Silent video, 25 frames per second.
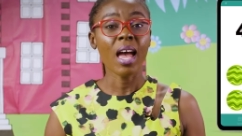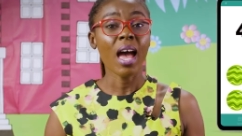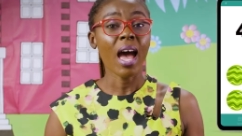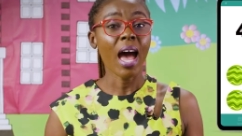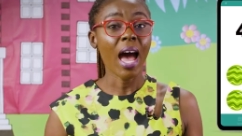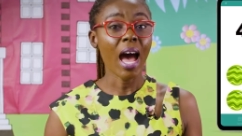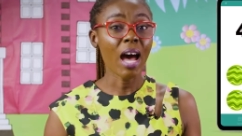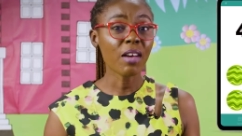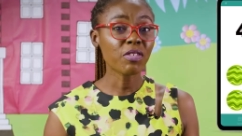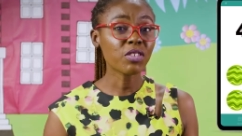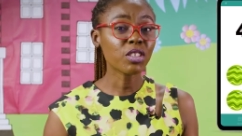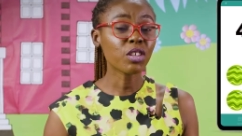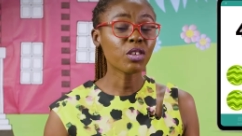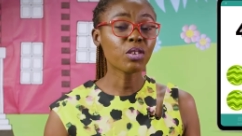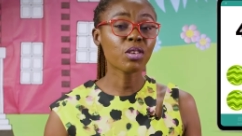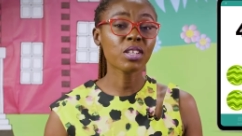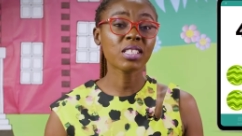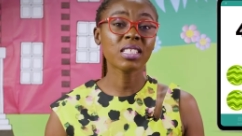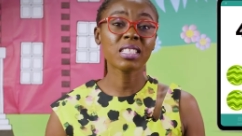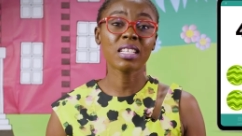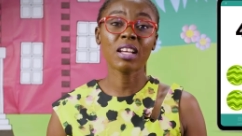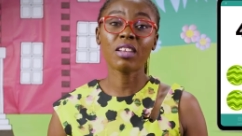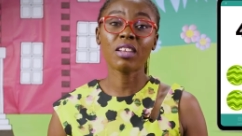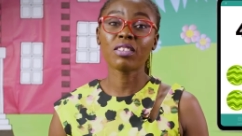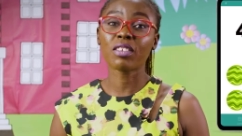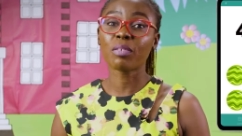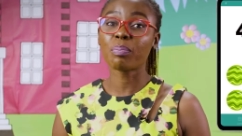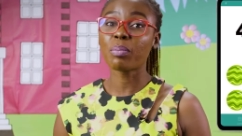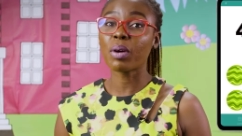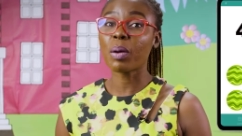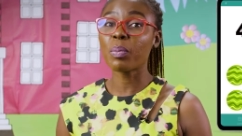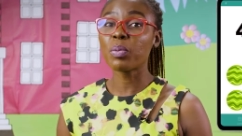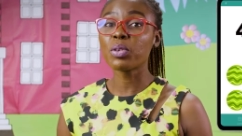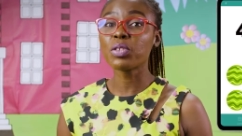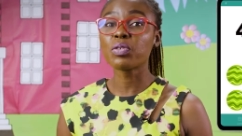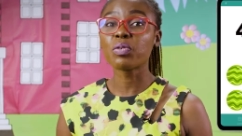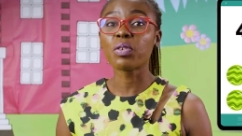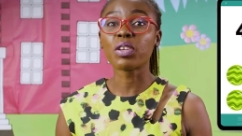After crossing out the
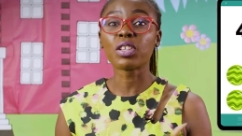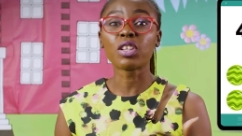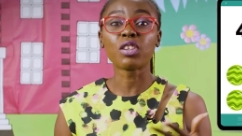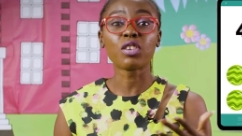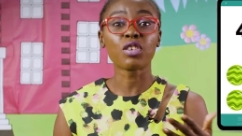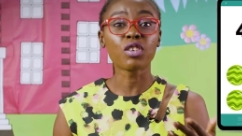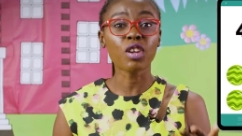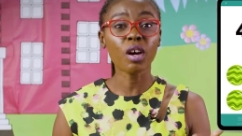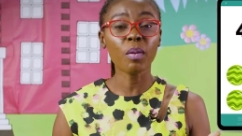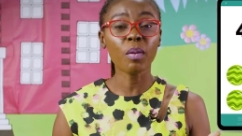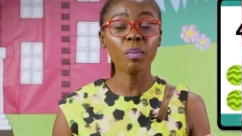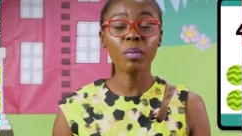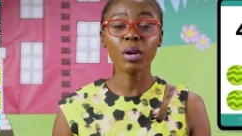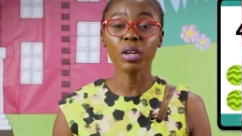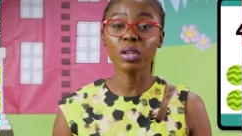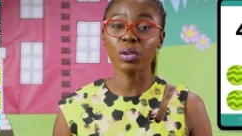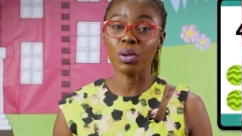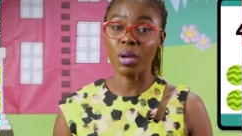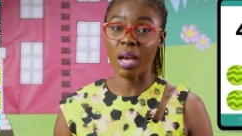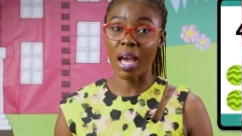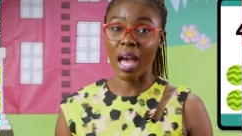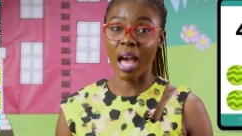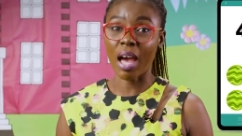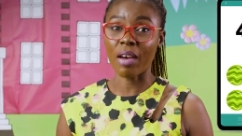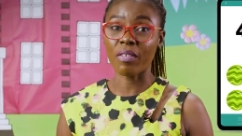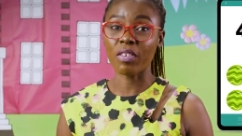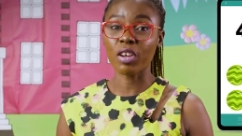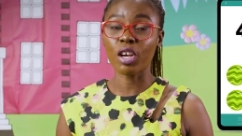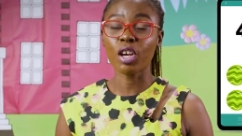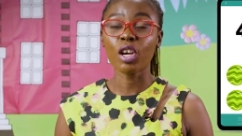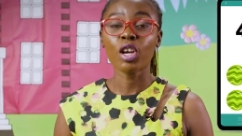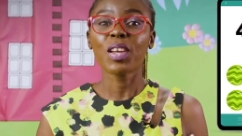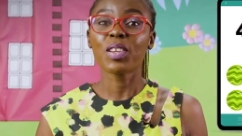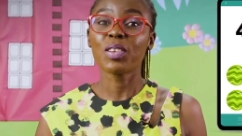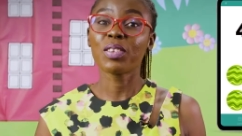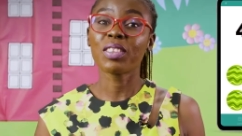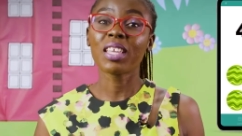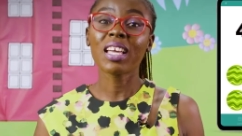bubbles for the number you have,
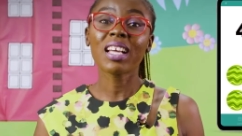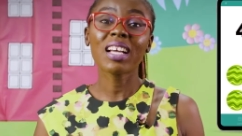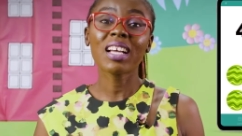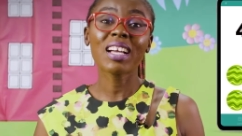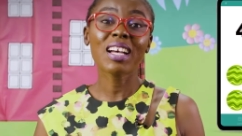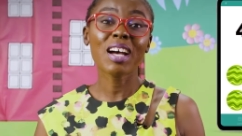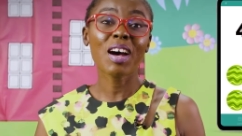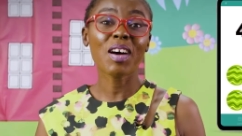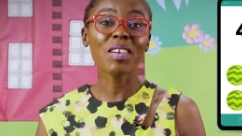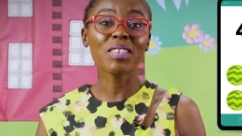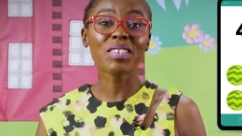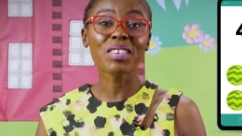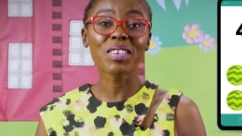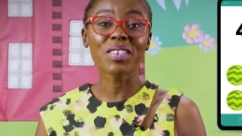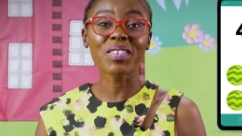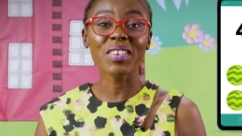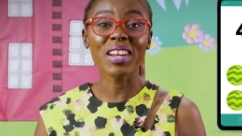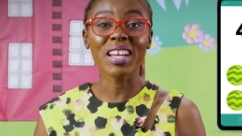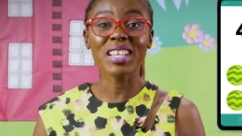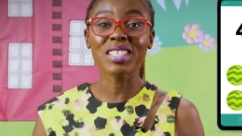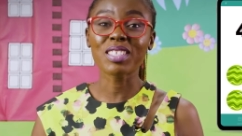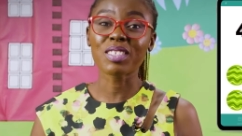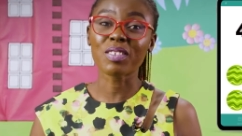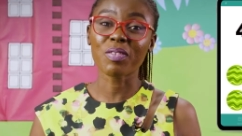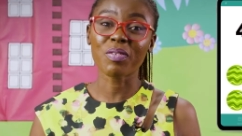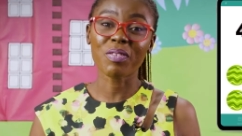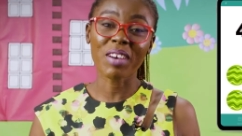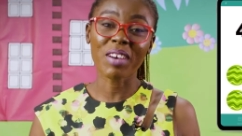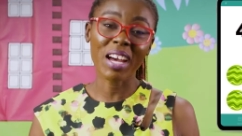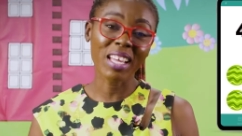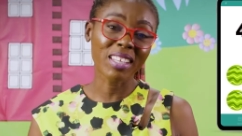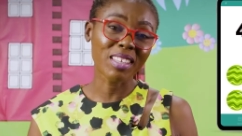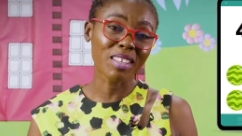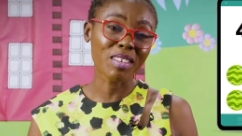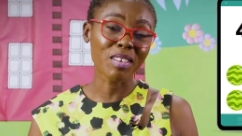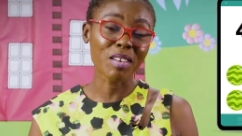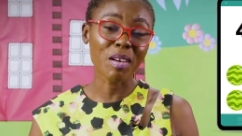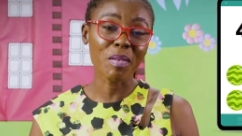you then count the rest to
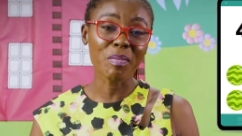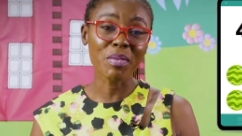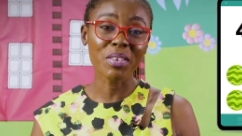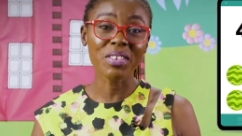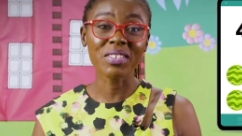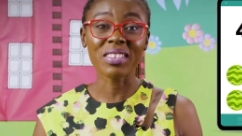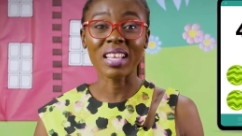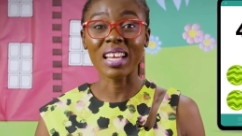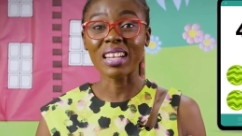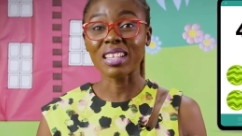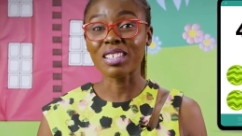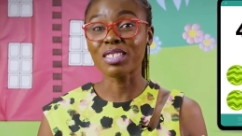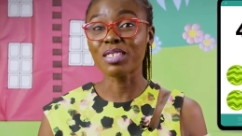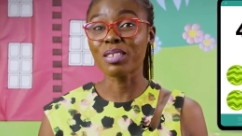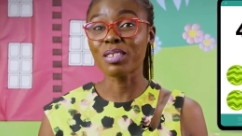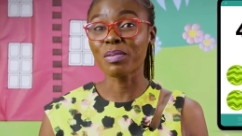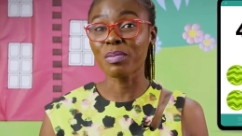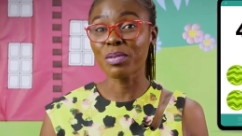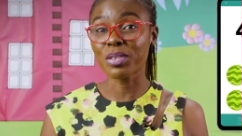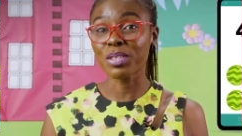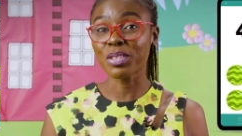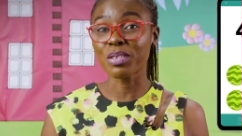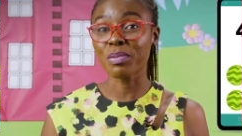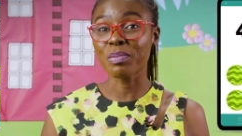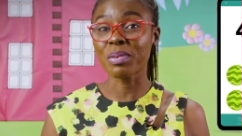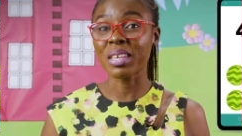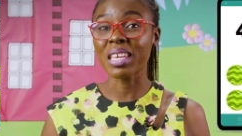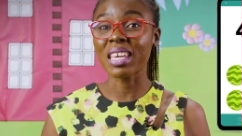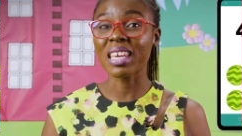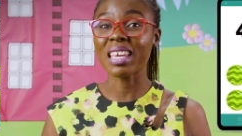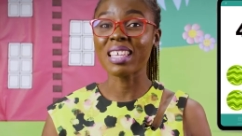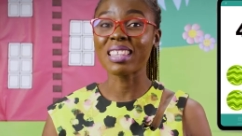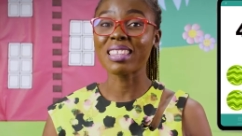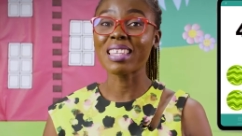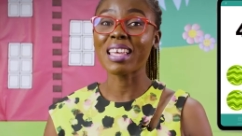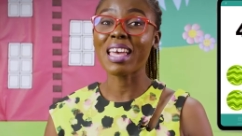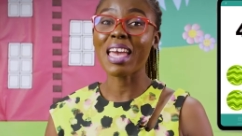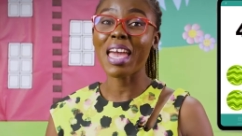find the number that is supposed to be
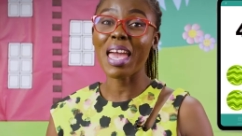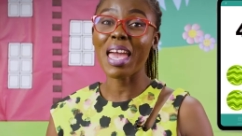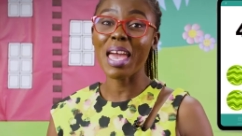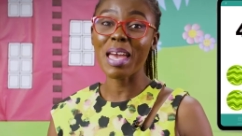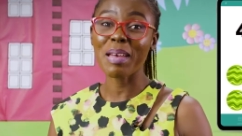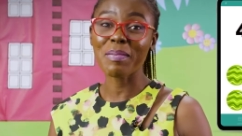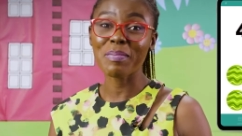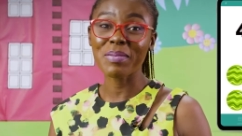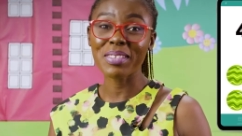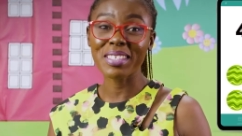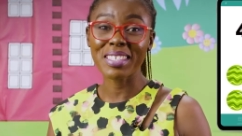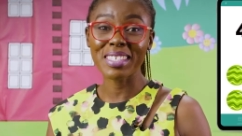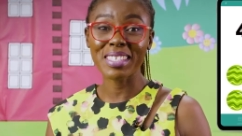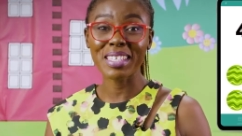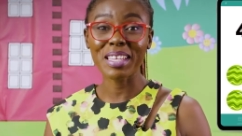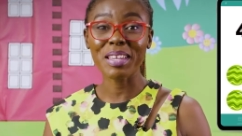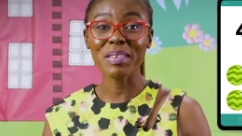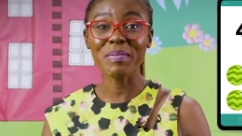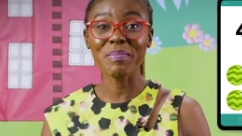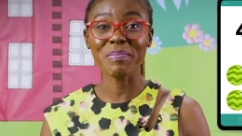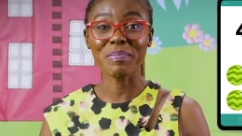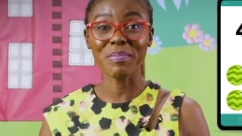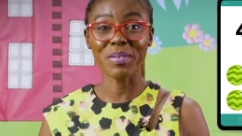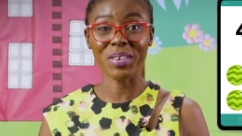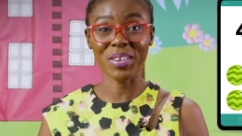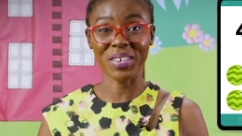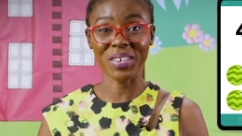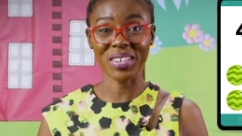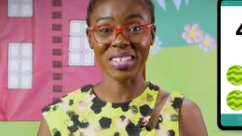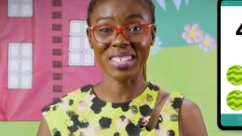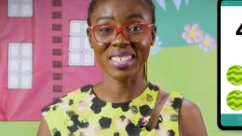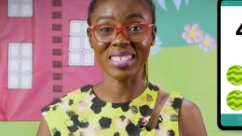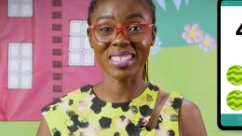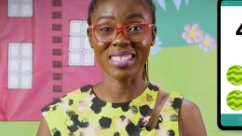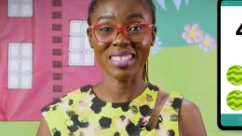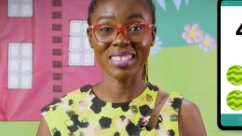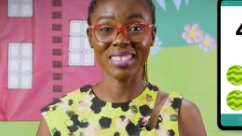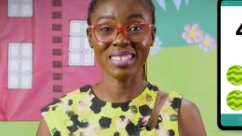in the empty box.
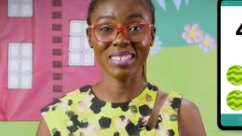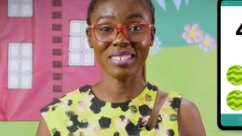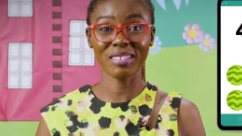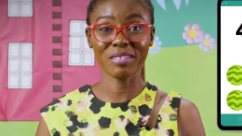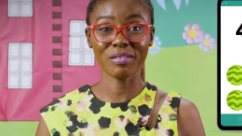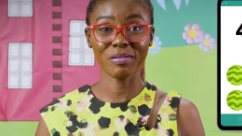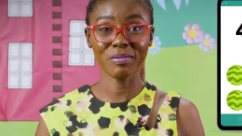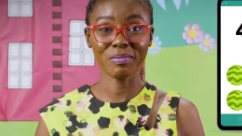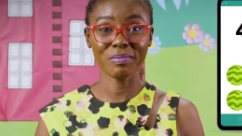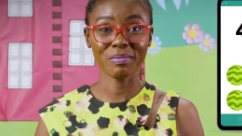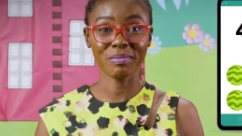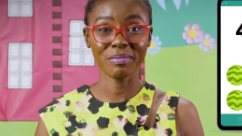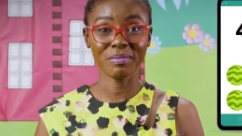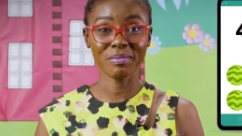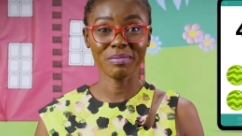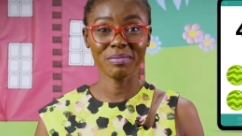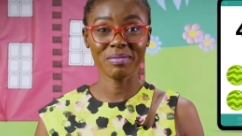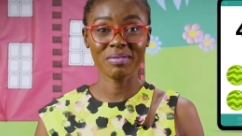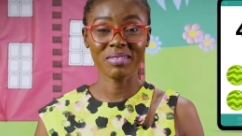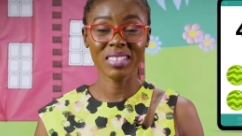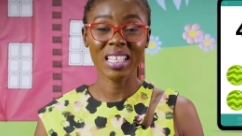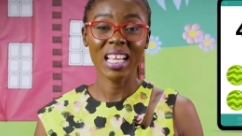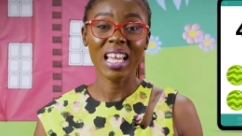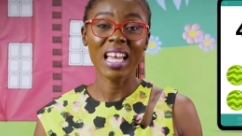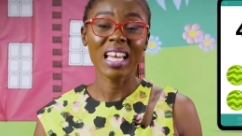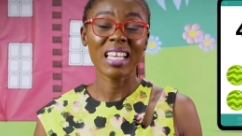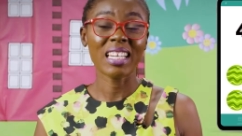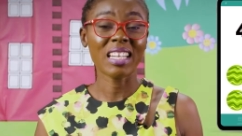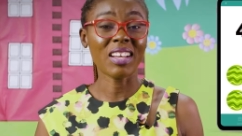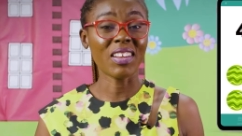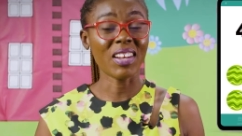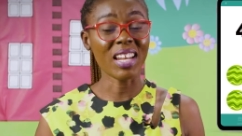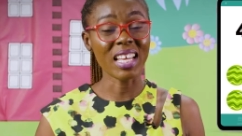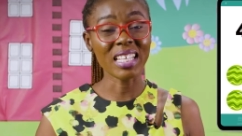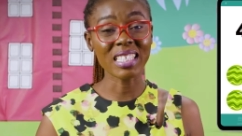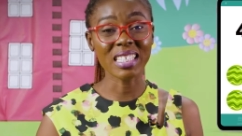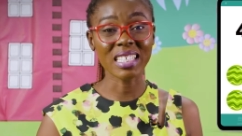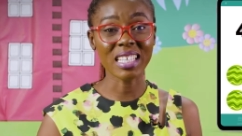Now
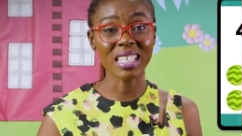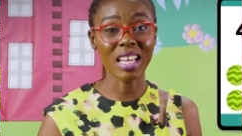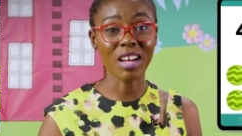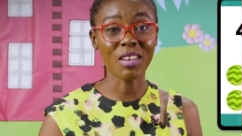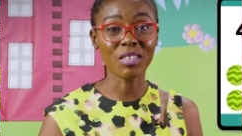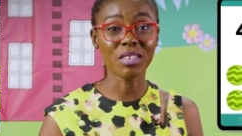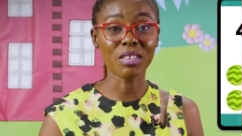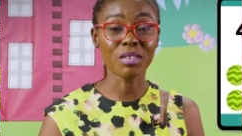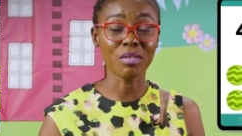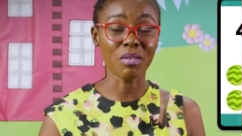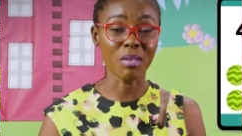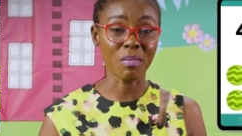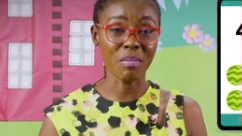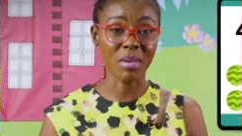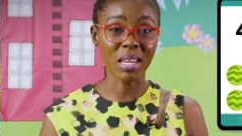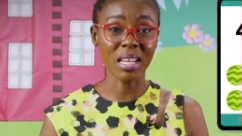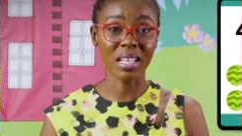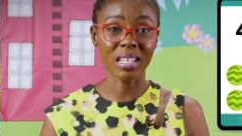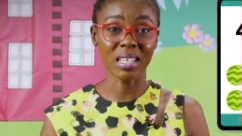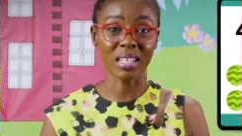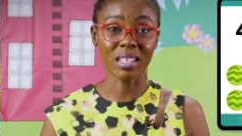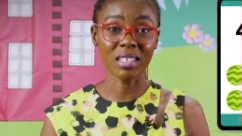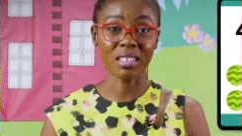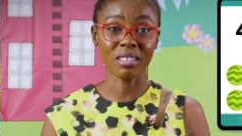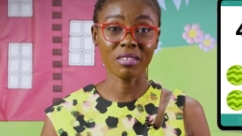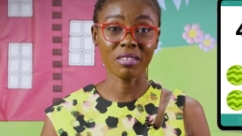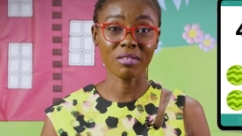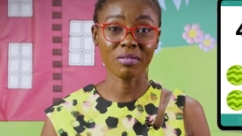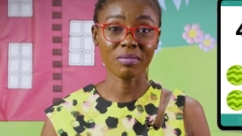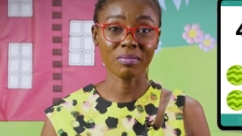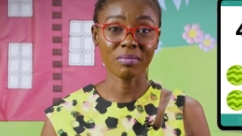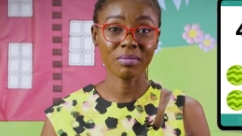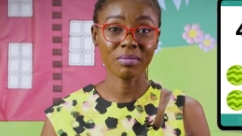let's count the remaining.